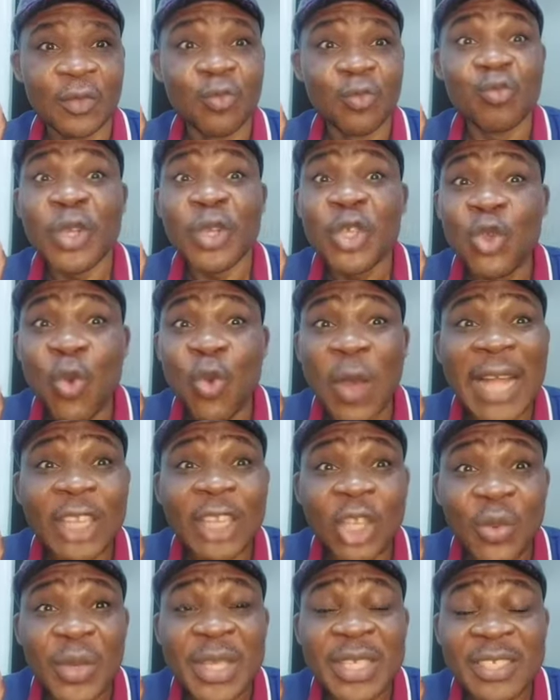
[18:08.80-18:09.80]
When you are
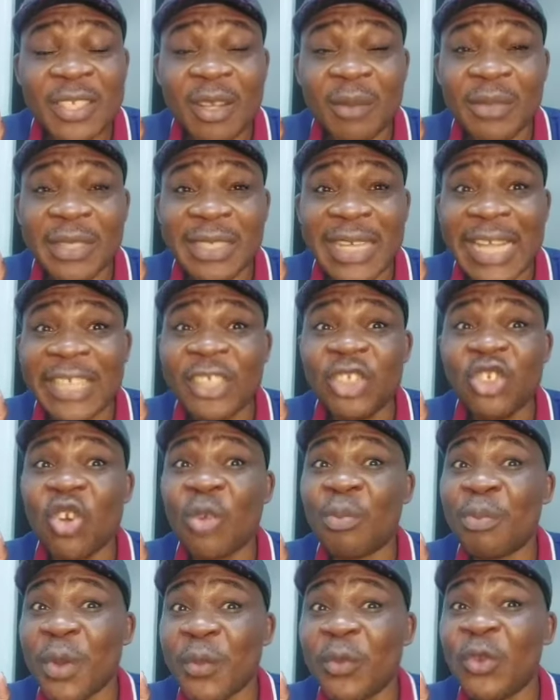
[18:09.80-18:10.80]
doing something and
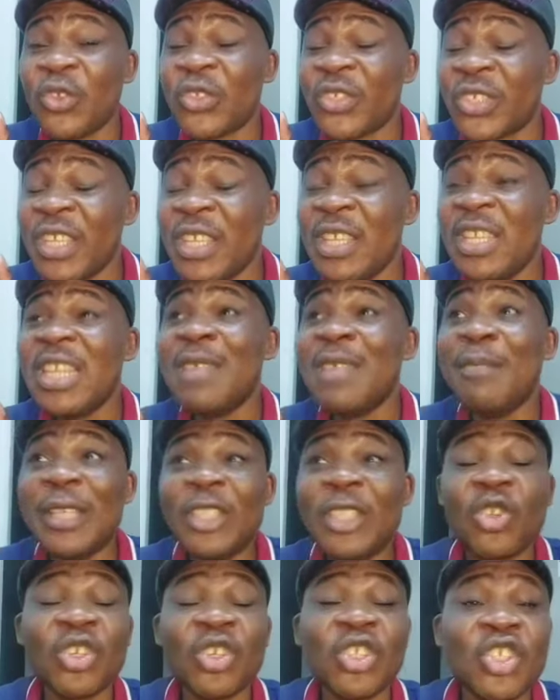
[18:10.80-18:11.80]
you see the
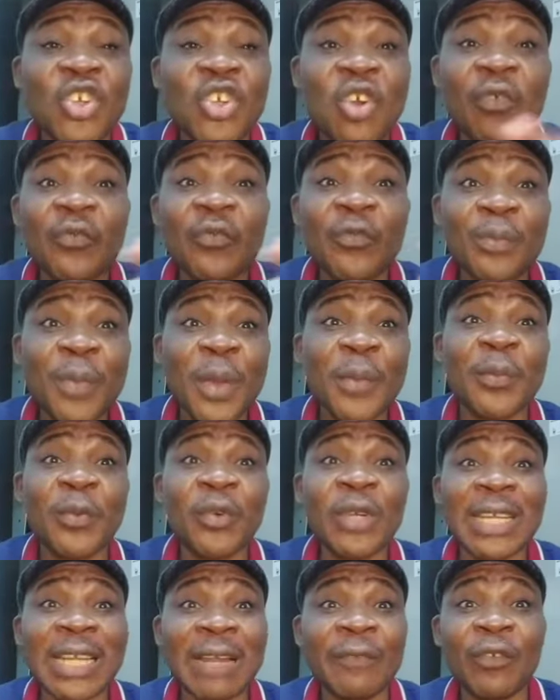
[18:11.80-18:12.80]
majority of people
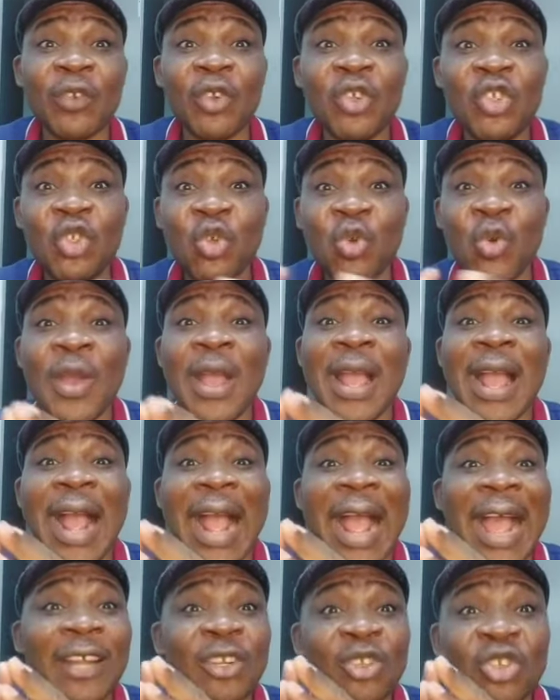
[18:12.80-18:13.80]
that are following you
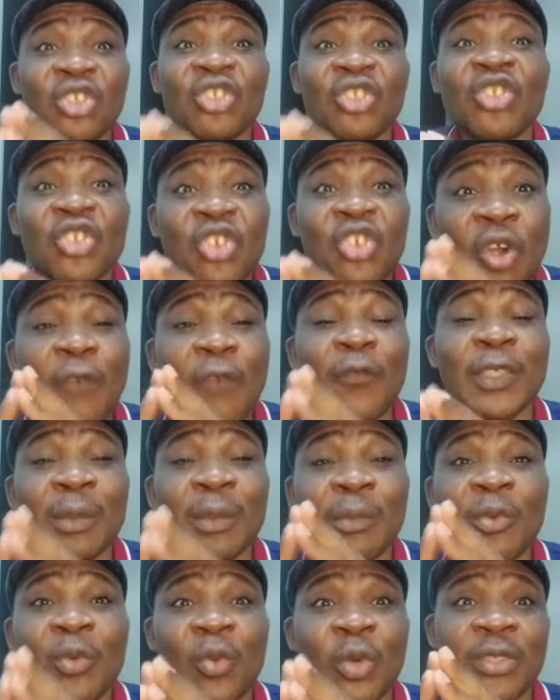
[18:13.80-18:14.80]
are not
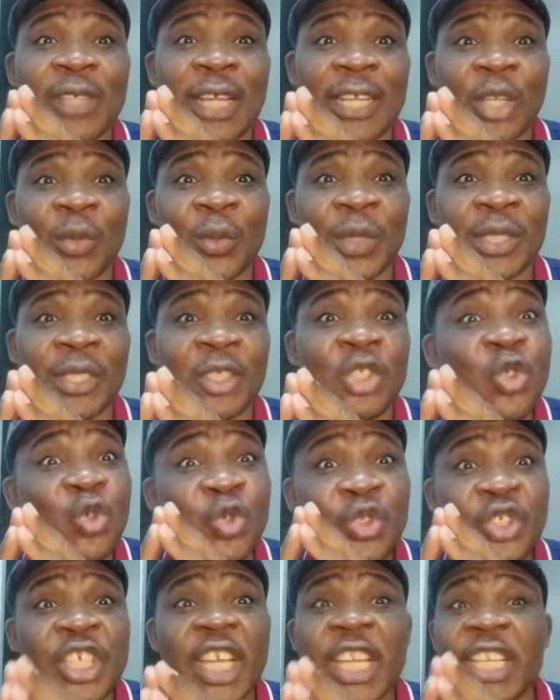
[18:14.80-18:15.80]
comfortable with what you are doing, you
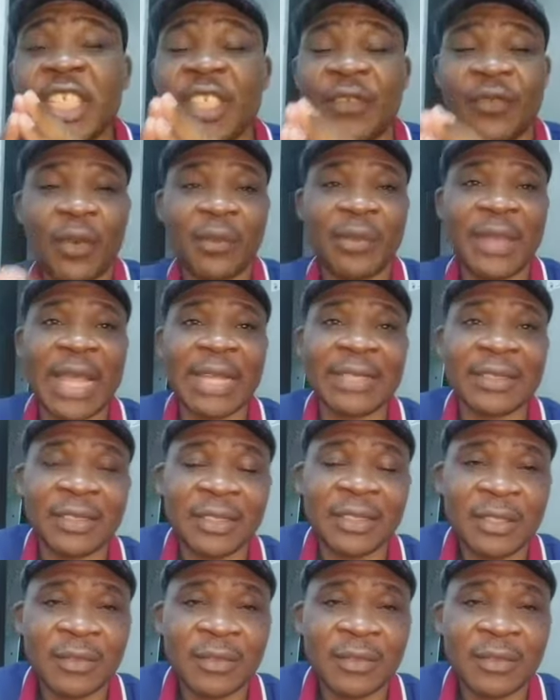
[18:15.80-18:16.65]
change from that.